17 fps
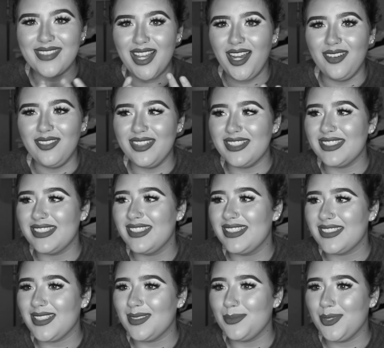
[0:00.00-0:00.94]
Obviously,
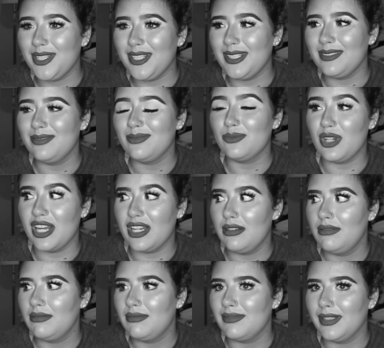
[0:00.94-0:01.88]
because I'm wearing
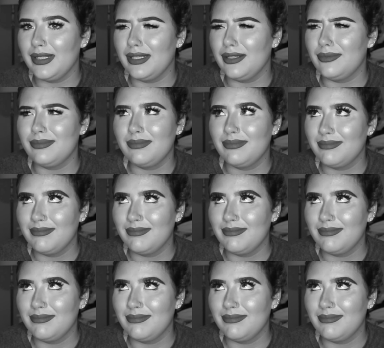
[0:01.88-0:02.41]
red right